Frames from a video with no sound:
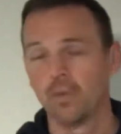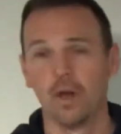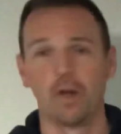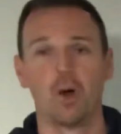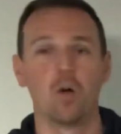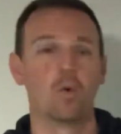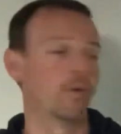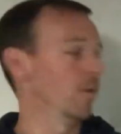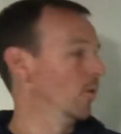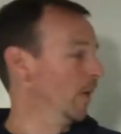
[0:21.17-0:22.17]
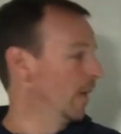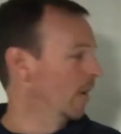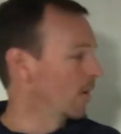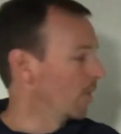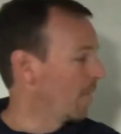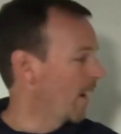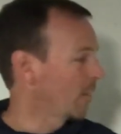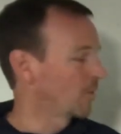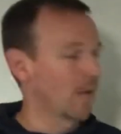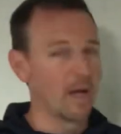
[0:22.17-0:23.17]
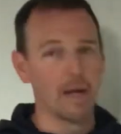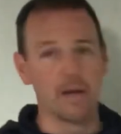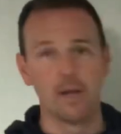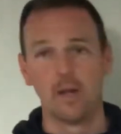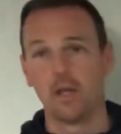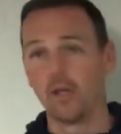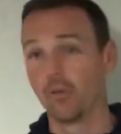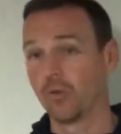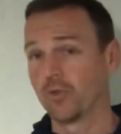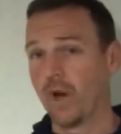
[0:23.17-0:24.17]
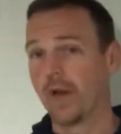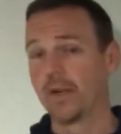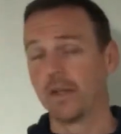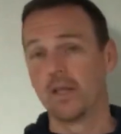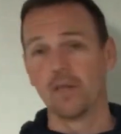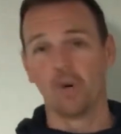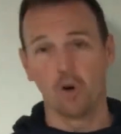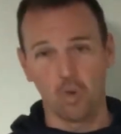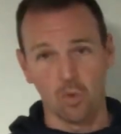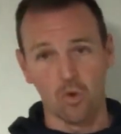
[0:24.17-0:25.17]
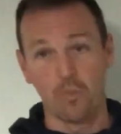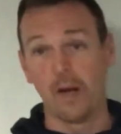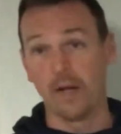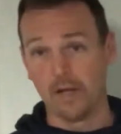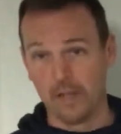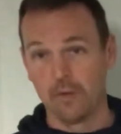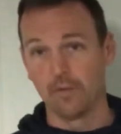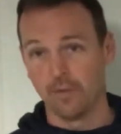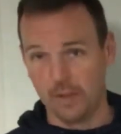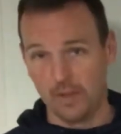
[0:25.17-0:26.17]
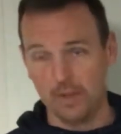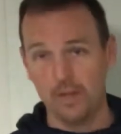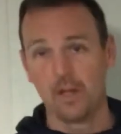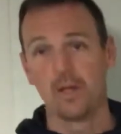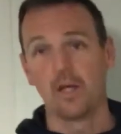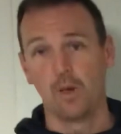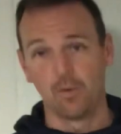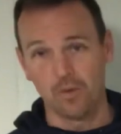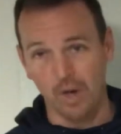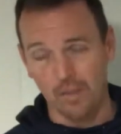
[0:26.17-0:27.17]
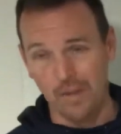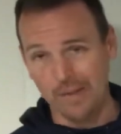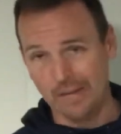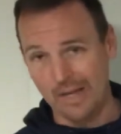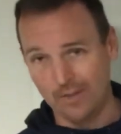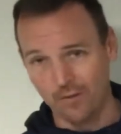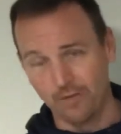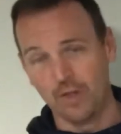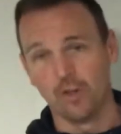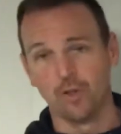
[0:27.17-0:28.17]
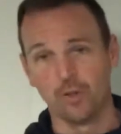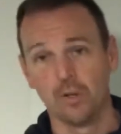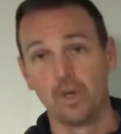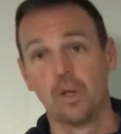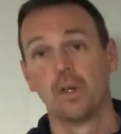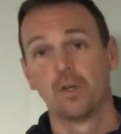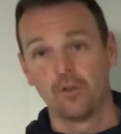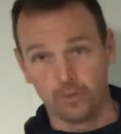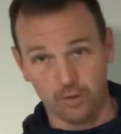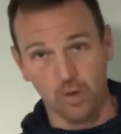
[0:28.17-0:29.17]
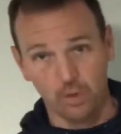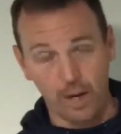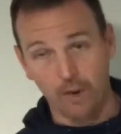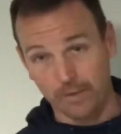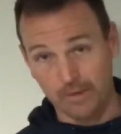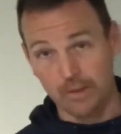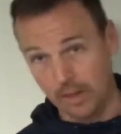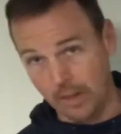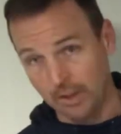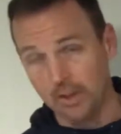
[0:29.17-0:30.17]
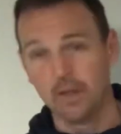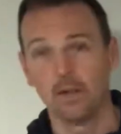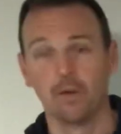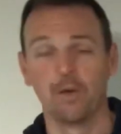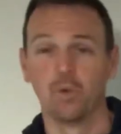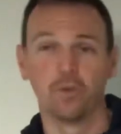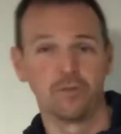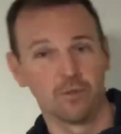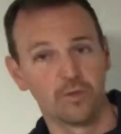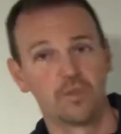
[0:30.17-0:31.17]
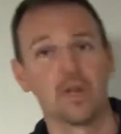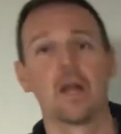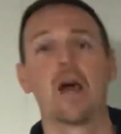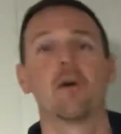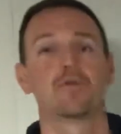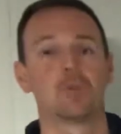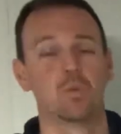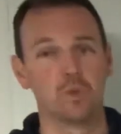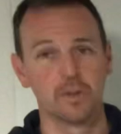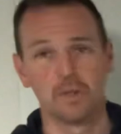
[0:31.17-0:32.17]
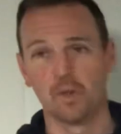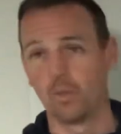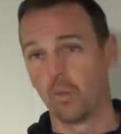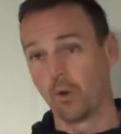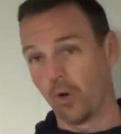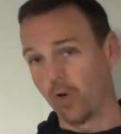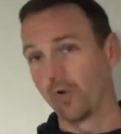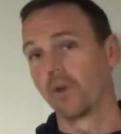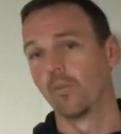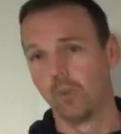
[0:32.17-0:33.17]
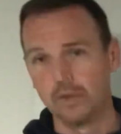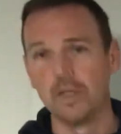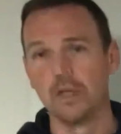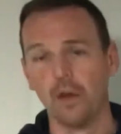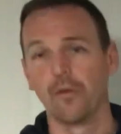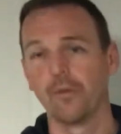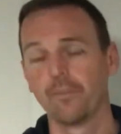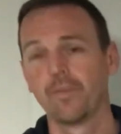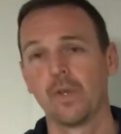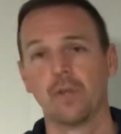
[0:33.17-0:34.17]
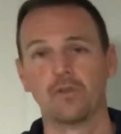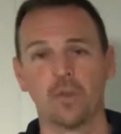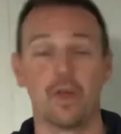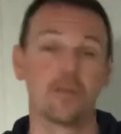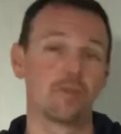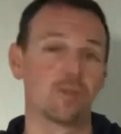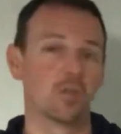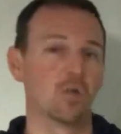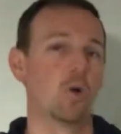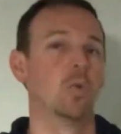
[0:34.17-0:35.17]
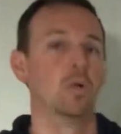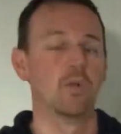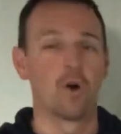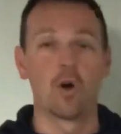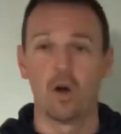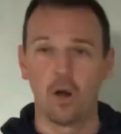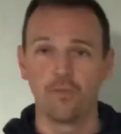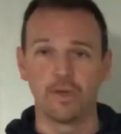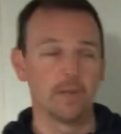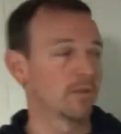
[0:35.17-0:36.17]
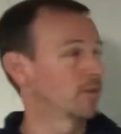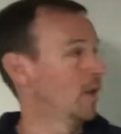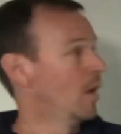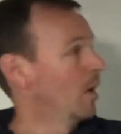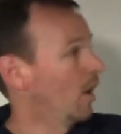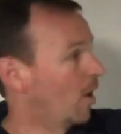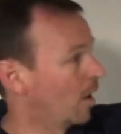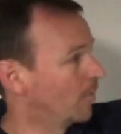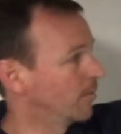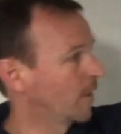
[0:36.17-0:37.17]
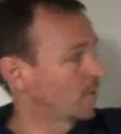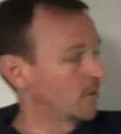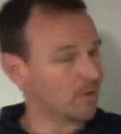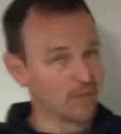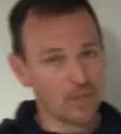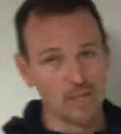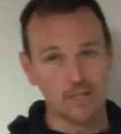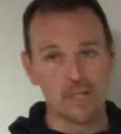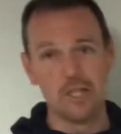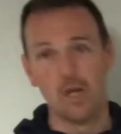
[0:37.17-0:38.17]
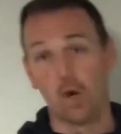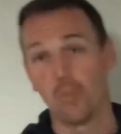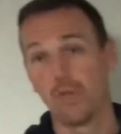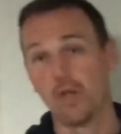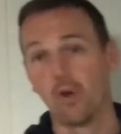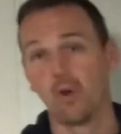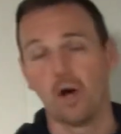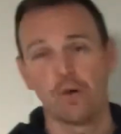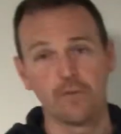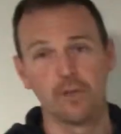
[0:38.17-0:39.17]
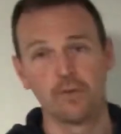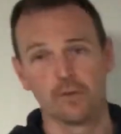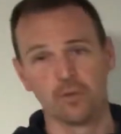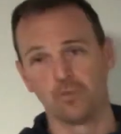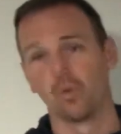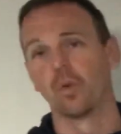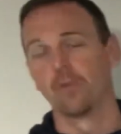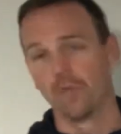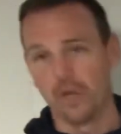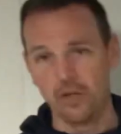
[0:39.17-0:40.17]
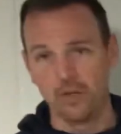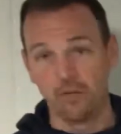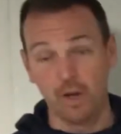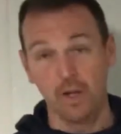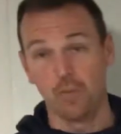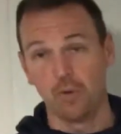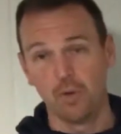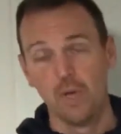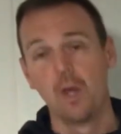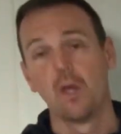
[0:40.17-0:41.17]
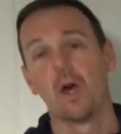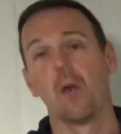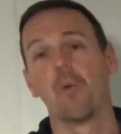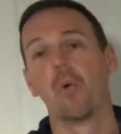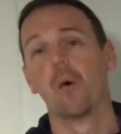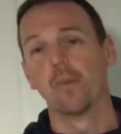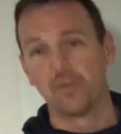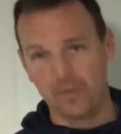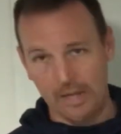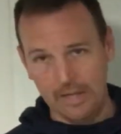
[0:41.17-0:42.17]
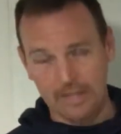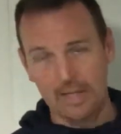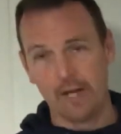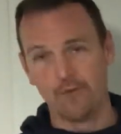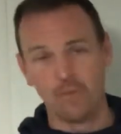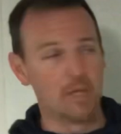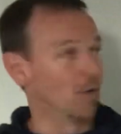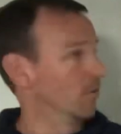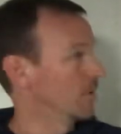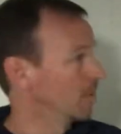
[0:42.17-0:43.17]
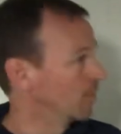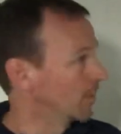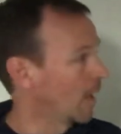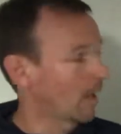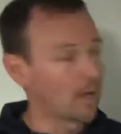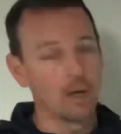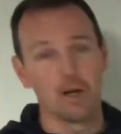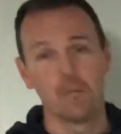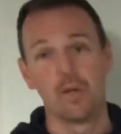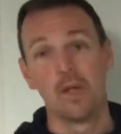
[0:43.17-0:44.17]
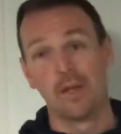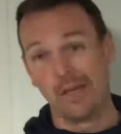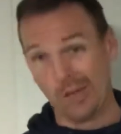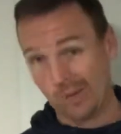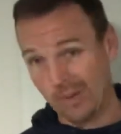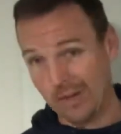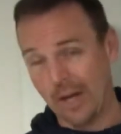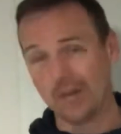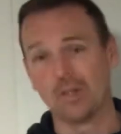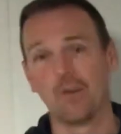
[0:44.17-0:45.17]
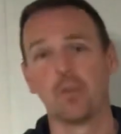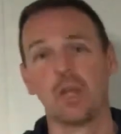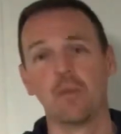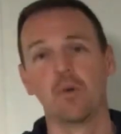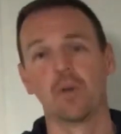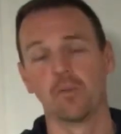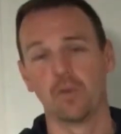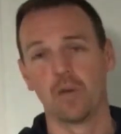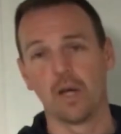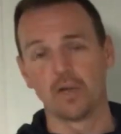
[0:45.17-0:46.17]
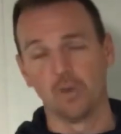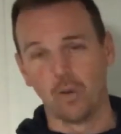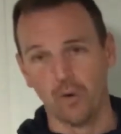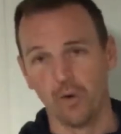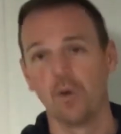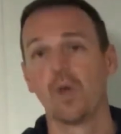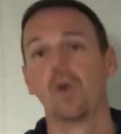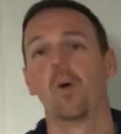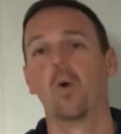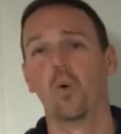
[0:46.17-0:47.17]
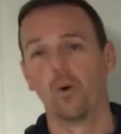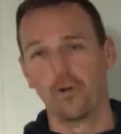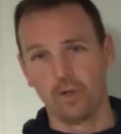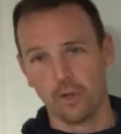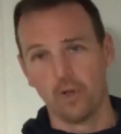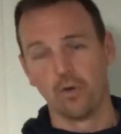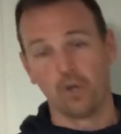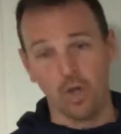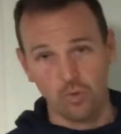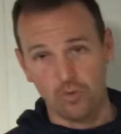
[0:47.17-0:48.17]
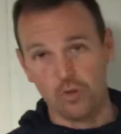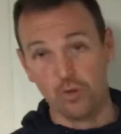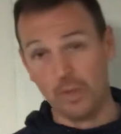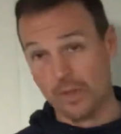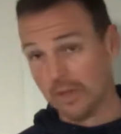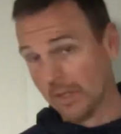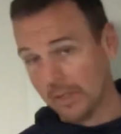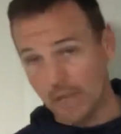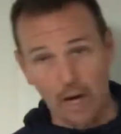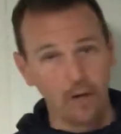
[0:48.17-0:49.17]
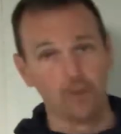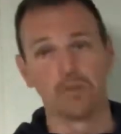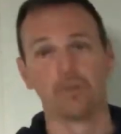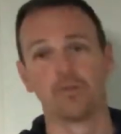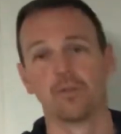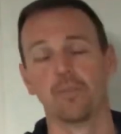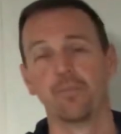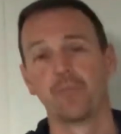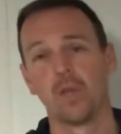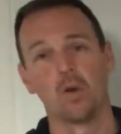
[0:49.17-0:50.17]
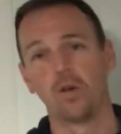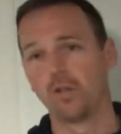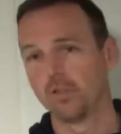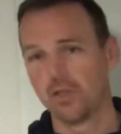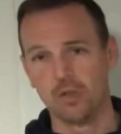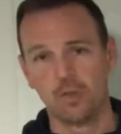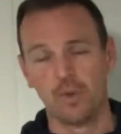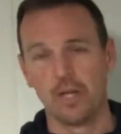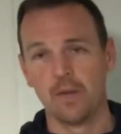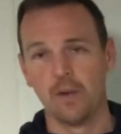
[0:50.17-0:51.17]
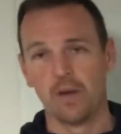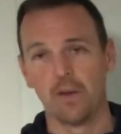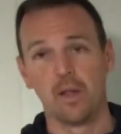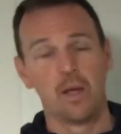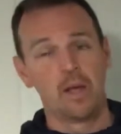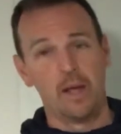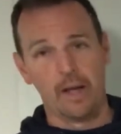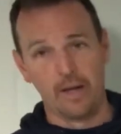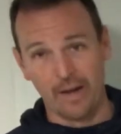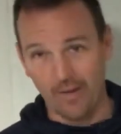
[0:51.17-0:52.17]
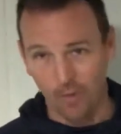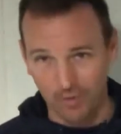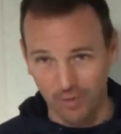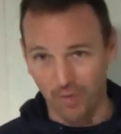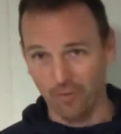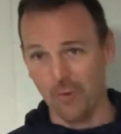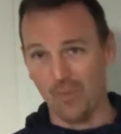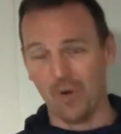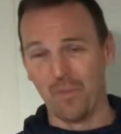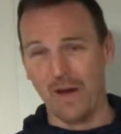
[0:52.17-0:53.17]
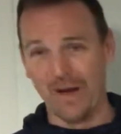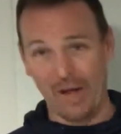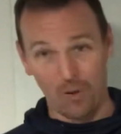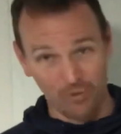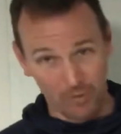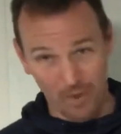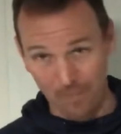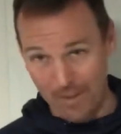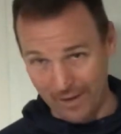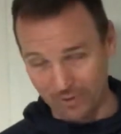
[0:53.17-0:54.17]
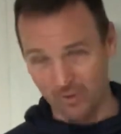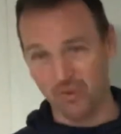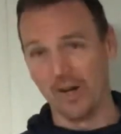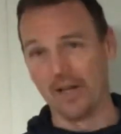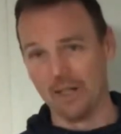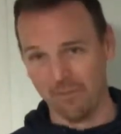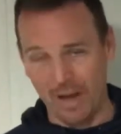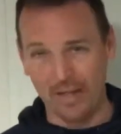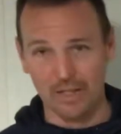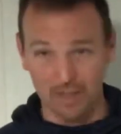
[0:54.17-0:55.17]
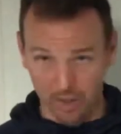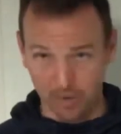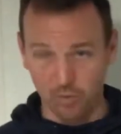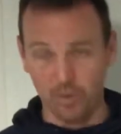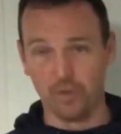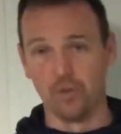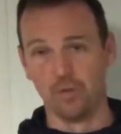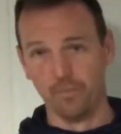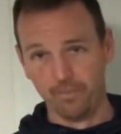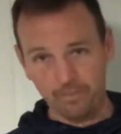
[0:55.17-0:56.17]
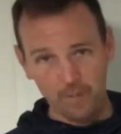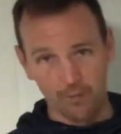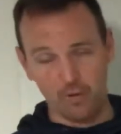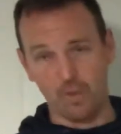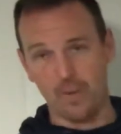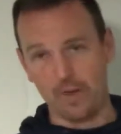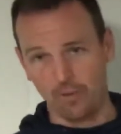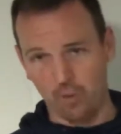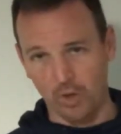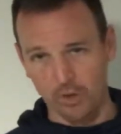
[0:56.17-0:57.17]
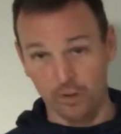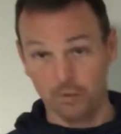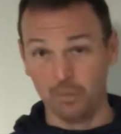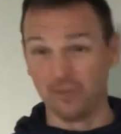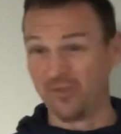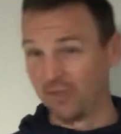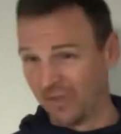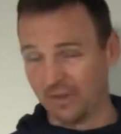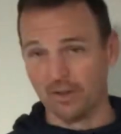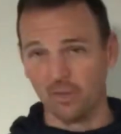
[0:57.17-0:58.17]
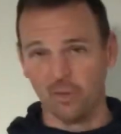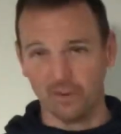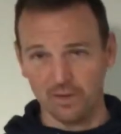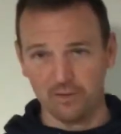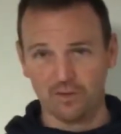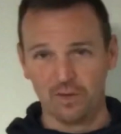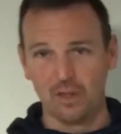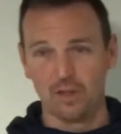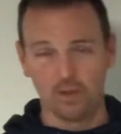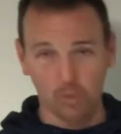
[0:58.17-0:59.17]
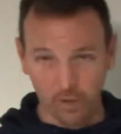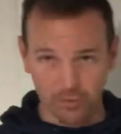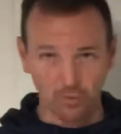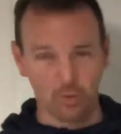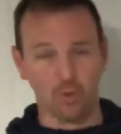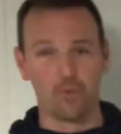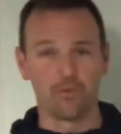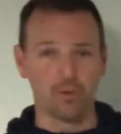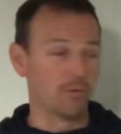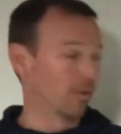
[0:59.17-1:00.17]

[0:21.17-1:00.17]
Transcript: Okay, all we're doing on our backside is we're trying to give our quarterback an if-then, and we're trying to make that defender slow down and think. If he wants to sell out to one thing, we want to hurt him with the other. And so that's the goal of our offense. Our offense actually is a gun tee RPO offense, and there's more information available on my website, fbcoachsimpson.com, including actually a playbook if you'd like to order, or you can go to CoachTube and get the entire system, or you can just shoot me an email. And now that we're starting football back, I will do my best to try to get back in touch with you if you maybe have a question specifically on one of these questions we're going through.